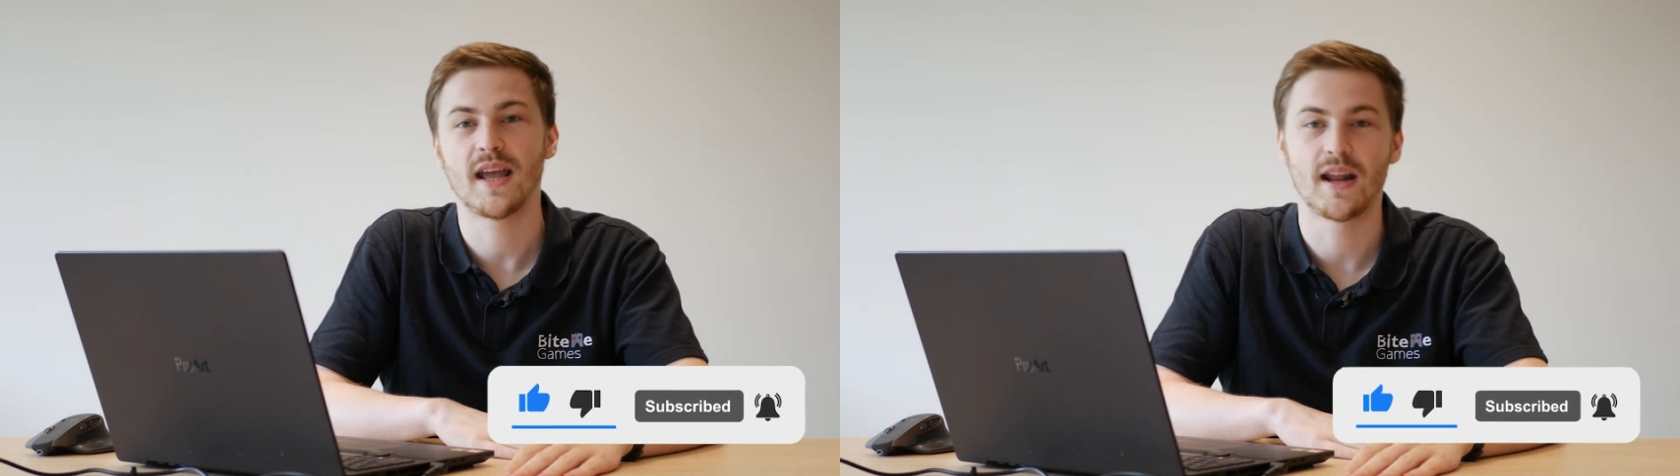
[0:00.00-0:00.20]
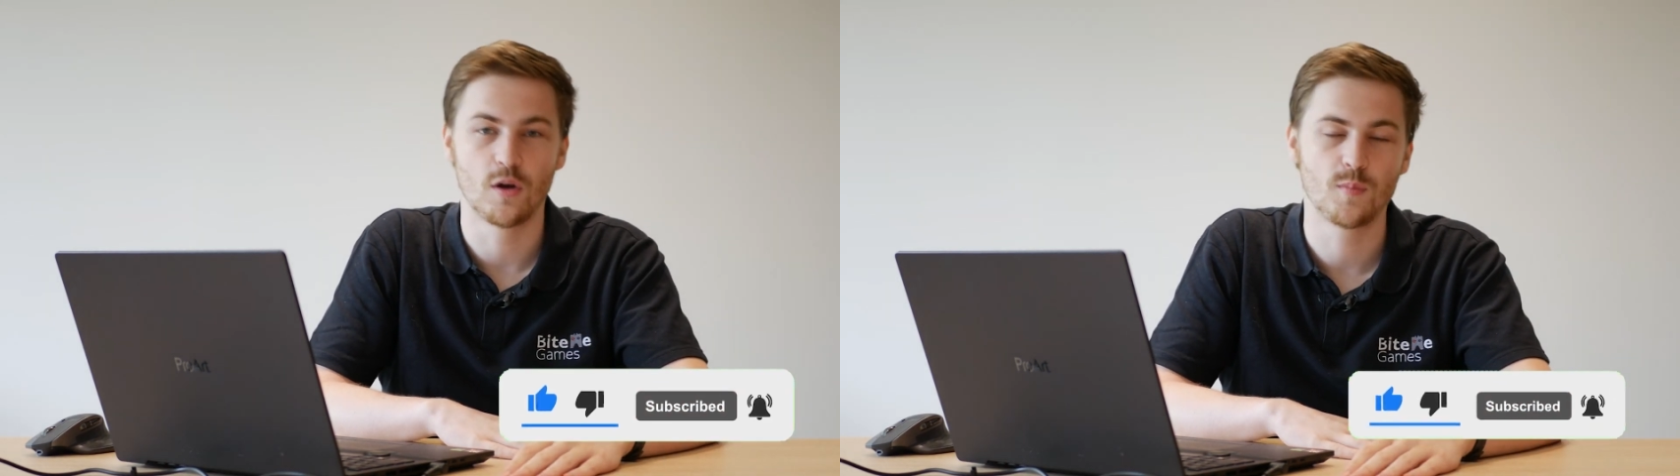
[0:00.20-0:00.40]

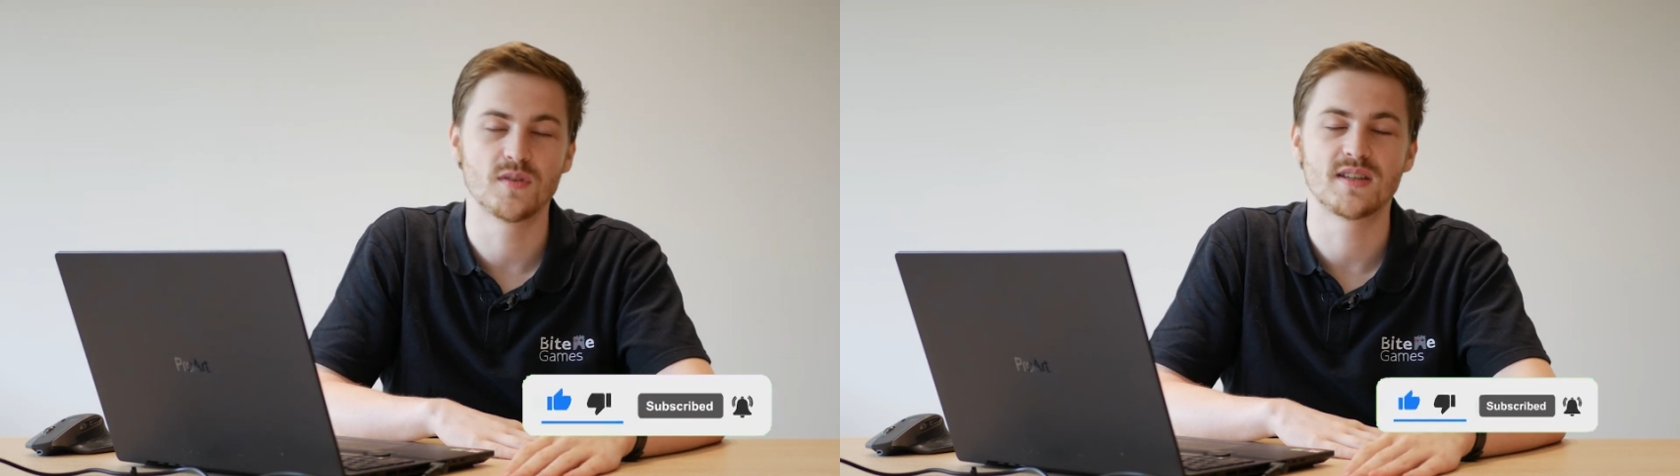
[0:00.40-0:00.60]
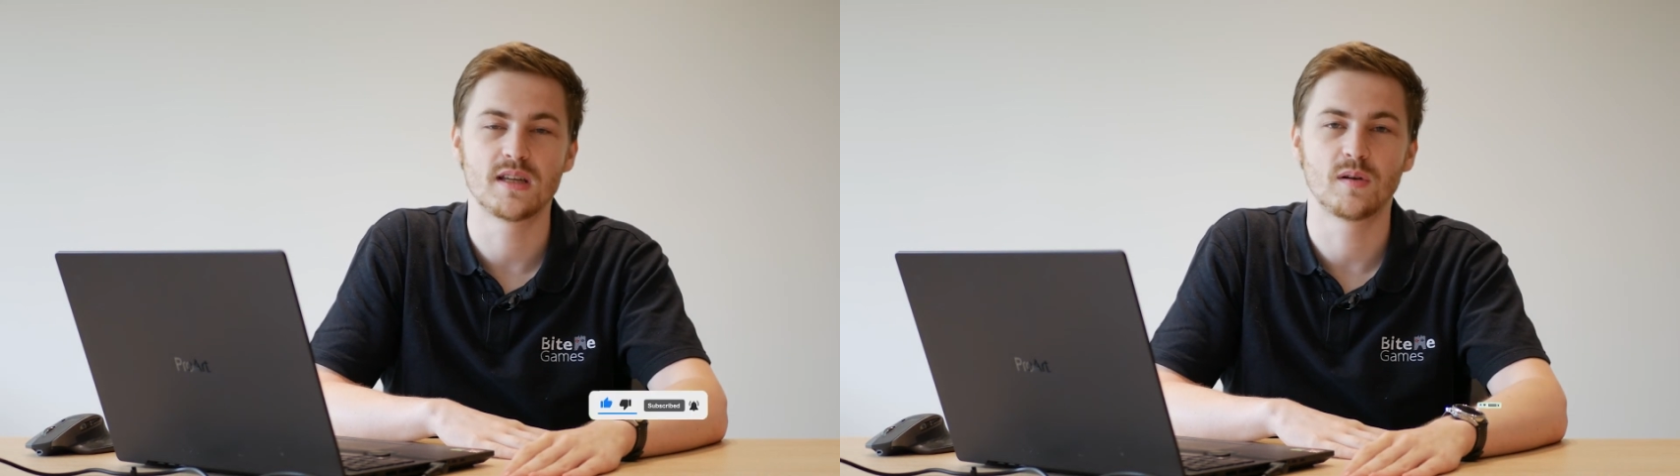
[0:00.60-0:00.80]
and I hope to
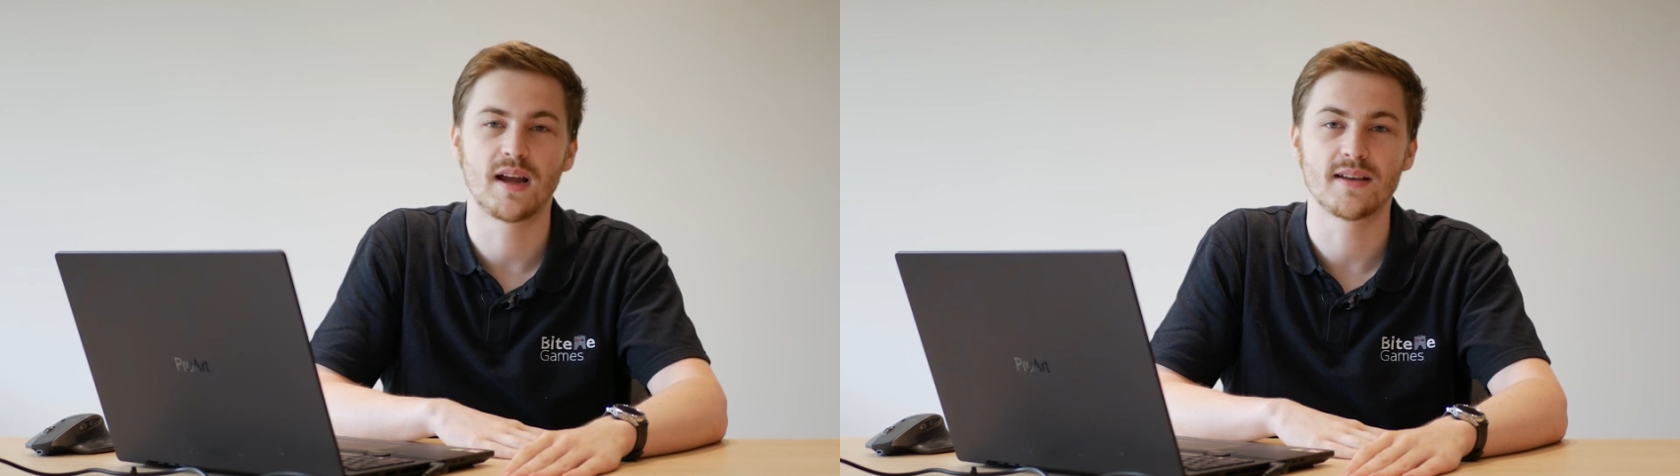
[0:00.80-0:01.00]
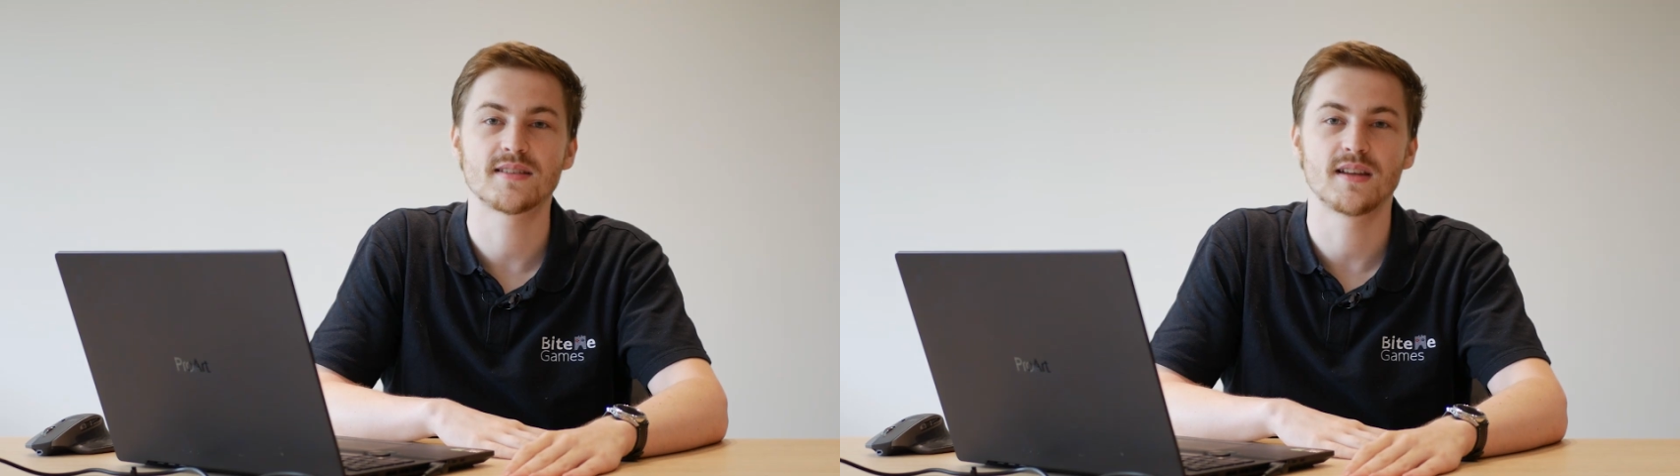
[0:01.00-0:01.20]
see you guys